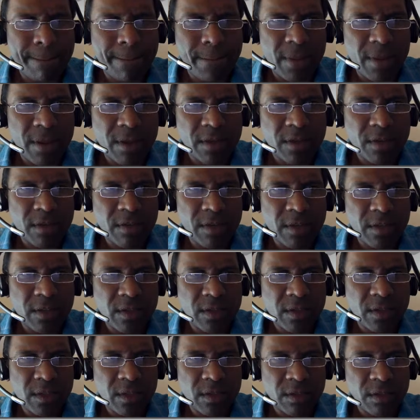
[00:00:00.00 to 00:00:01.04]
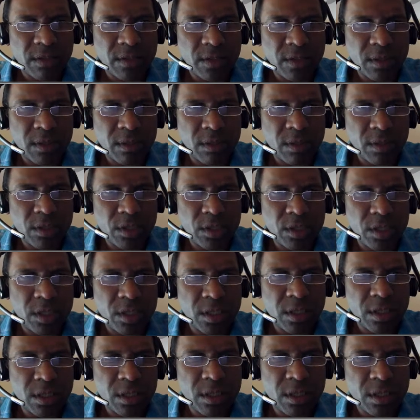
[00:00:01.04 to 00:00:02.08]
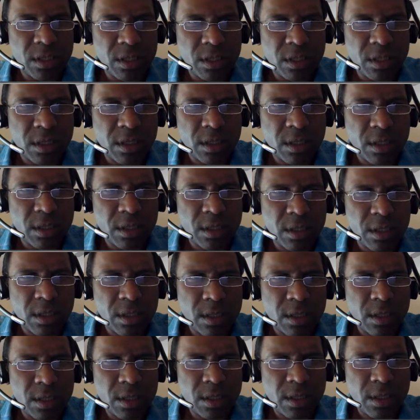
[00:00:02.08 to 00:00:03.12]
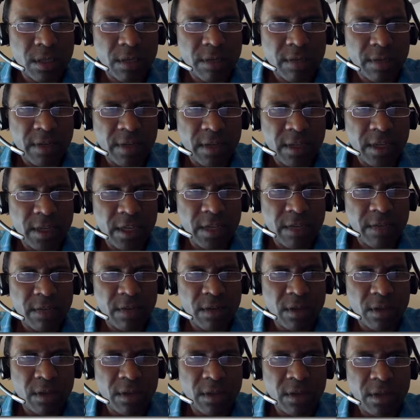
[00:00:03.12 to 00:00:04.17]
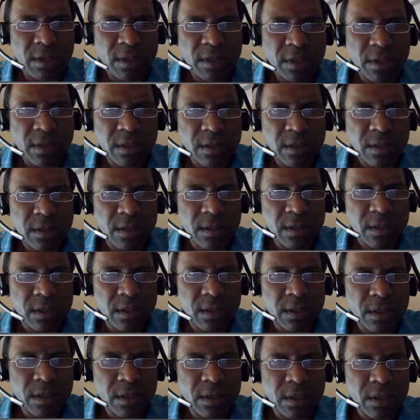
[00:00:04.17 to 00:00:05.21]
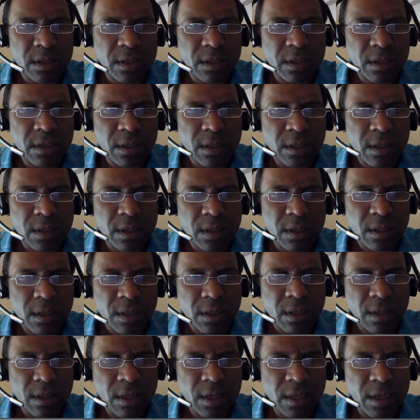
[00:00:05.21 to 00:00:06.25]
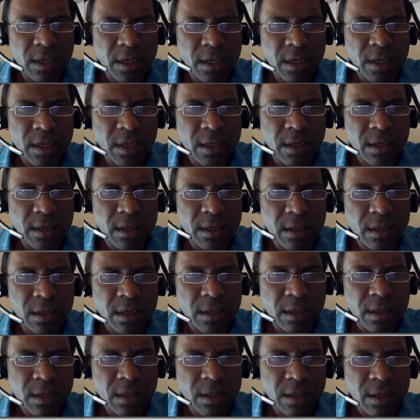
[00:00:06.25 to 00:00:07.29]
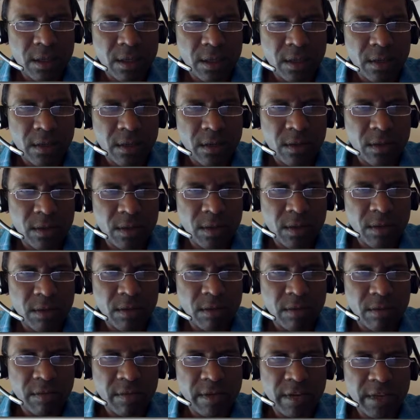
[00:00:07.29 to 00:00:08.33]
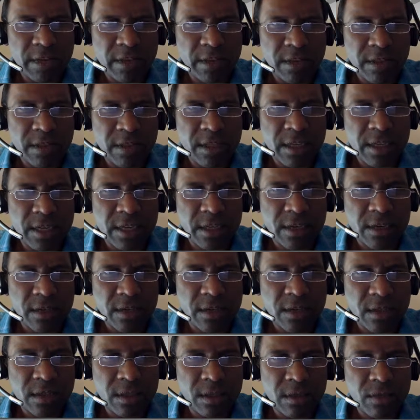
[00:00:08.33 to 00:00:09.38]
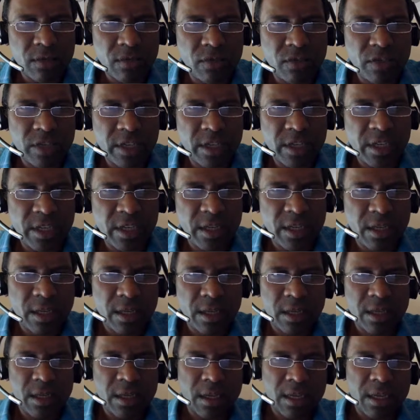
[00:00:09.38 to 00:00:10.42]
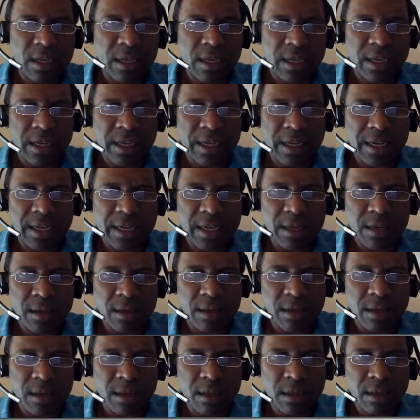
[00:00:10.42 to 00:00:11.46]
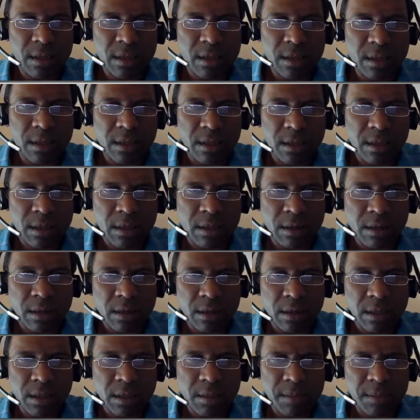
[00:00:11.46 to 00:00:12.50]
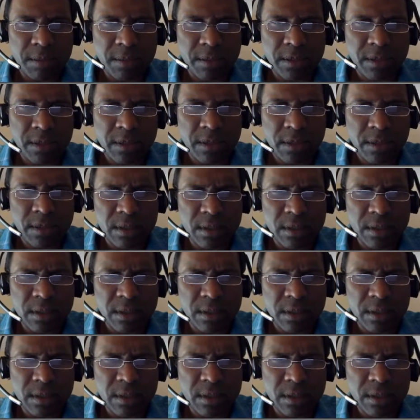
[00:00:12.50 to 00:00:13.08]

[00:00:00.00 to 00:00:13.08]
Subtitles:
It also raises the interesting question, if I have all this, then it's doing rect text G. Can I add ellipse